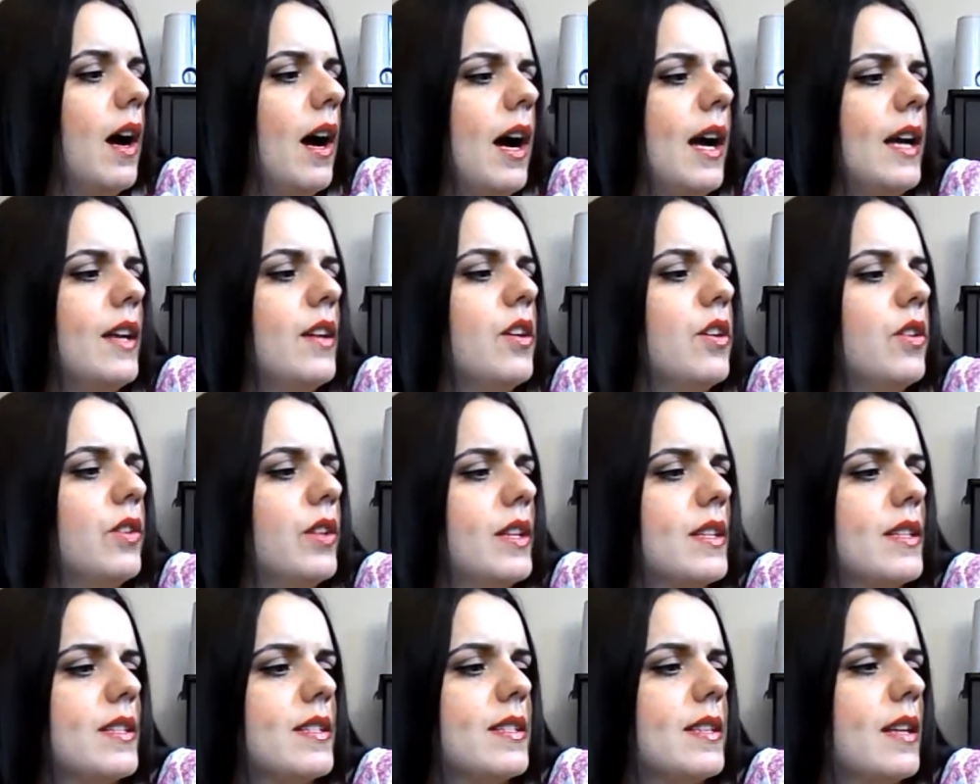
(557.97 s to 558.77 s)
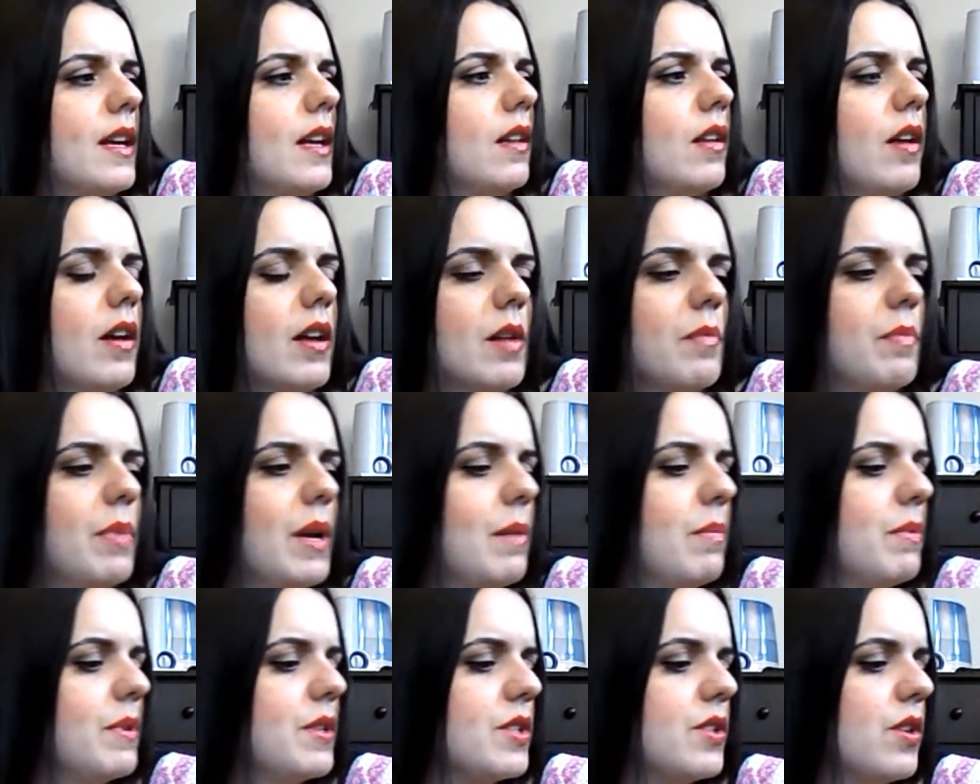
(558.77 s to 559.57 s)
I know that a lot of
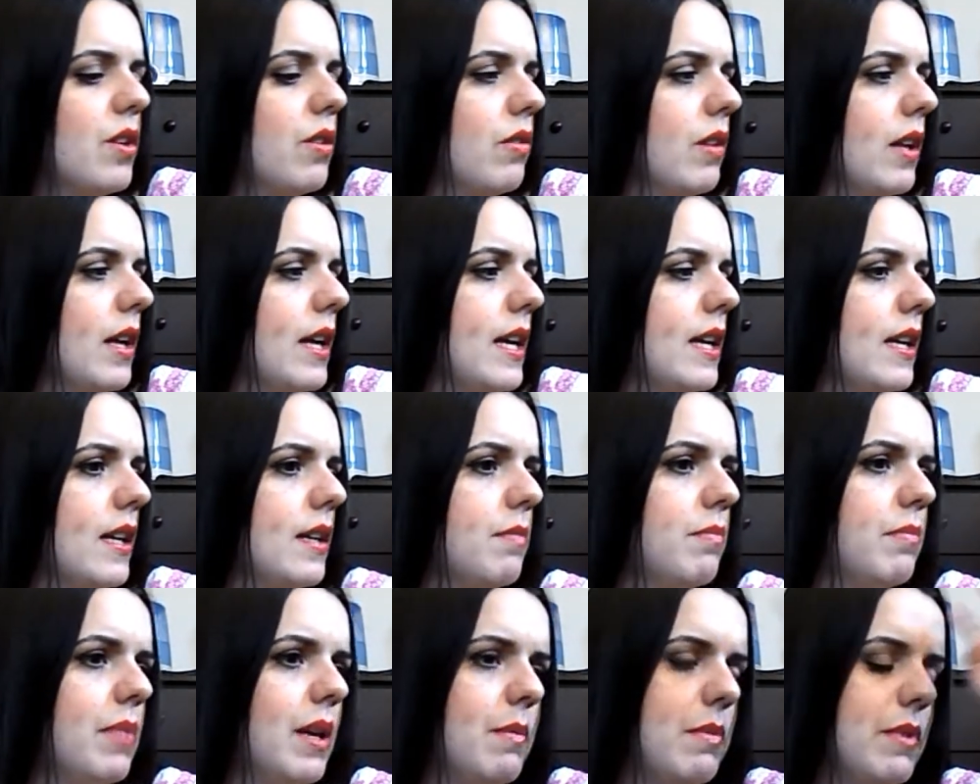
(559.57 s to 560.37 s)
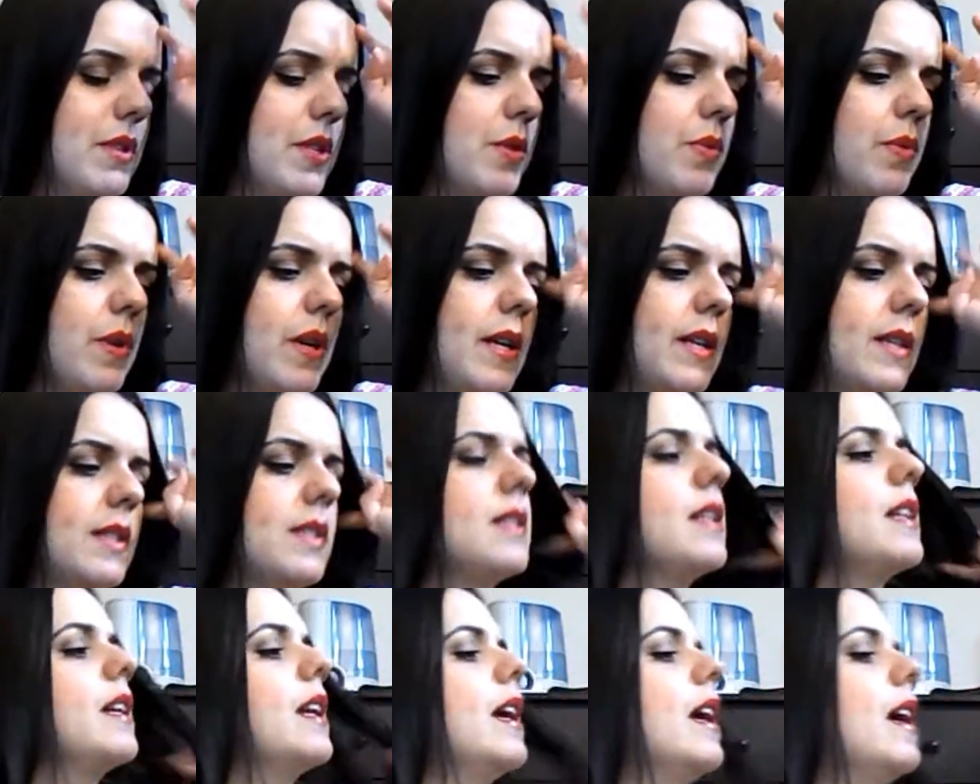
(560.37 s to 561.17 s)
babies don't like baby
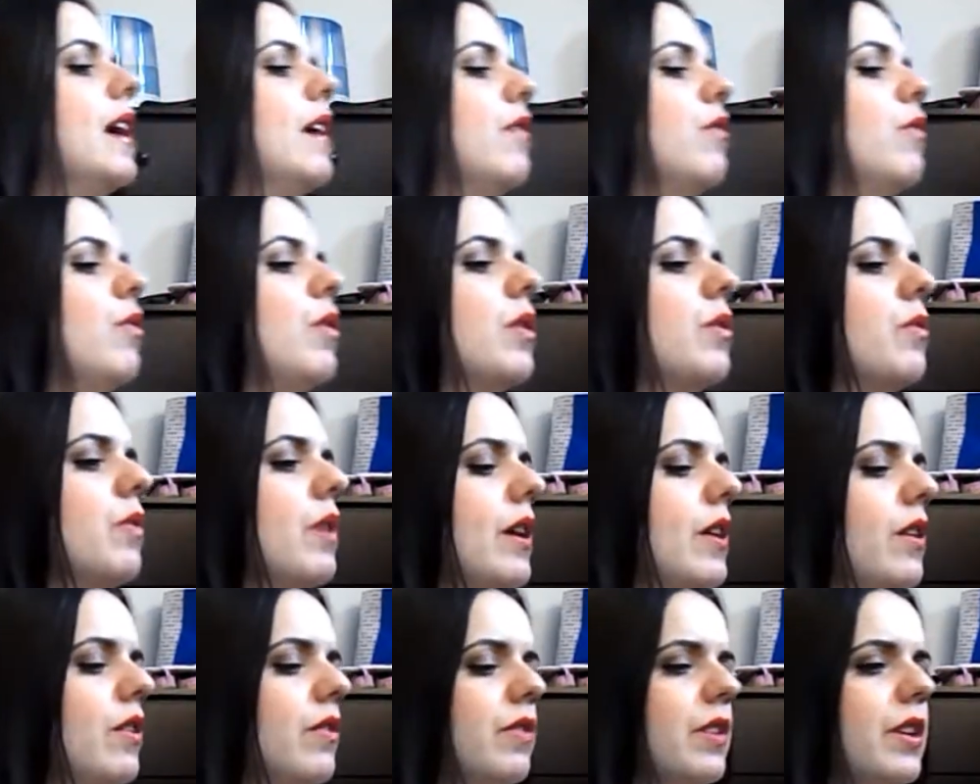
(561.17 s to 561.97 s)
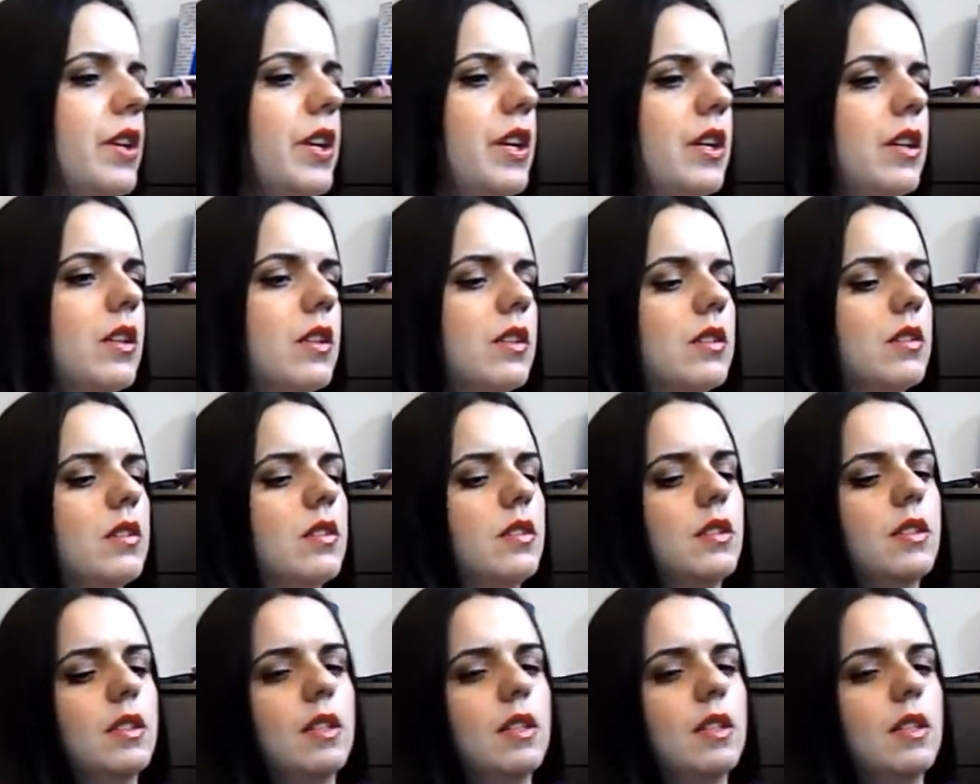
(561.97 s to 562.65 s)
swings, and I have one right over here.